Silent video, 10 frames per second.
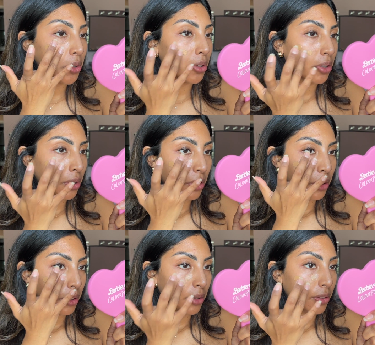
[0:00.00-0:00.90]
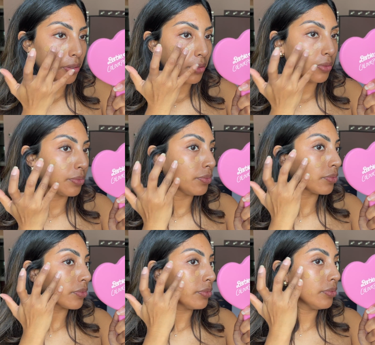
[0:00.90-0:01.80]

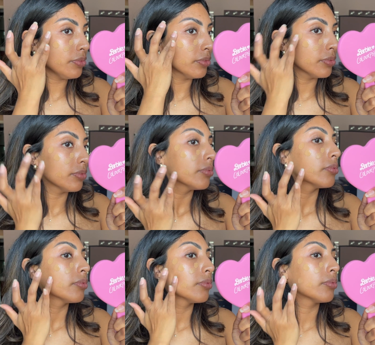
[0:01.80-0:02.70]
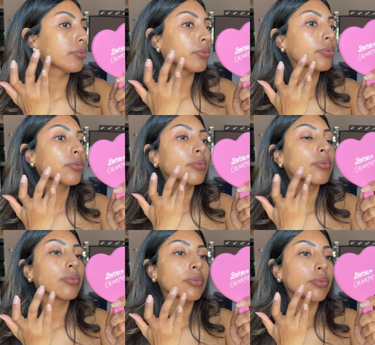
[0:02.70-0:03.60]

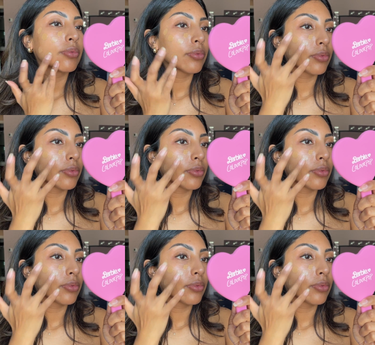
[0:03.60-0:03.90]
(silence)